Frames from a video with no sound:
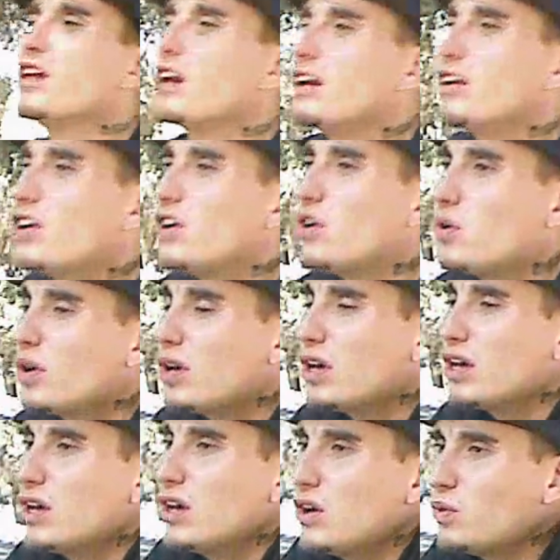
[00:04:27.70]
that I know.
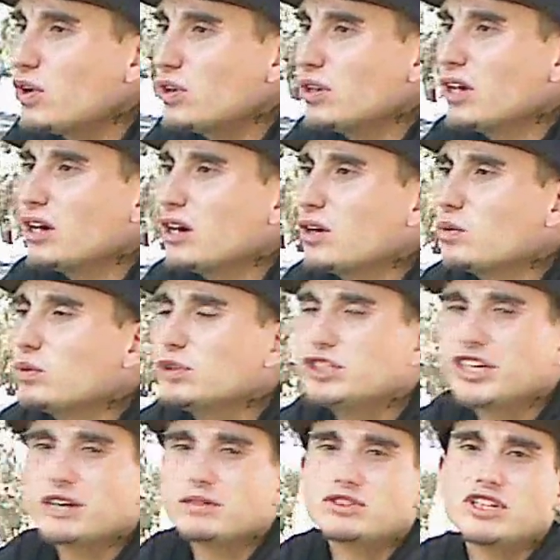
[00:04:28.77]
We'll
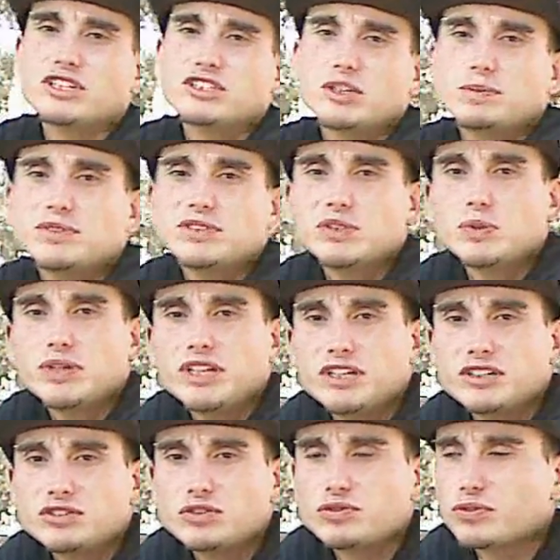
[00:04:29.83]
check out Change Up and see what he
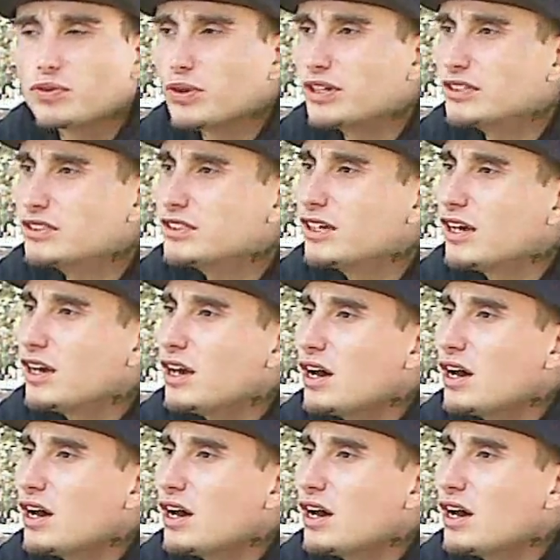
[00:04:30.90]
can do for us.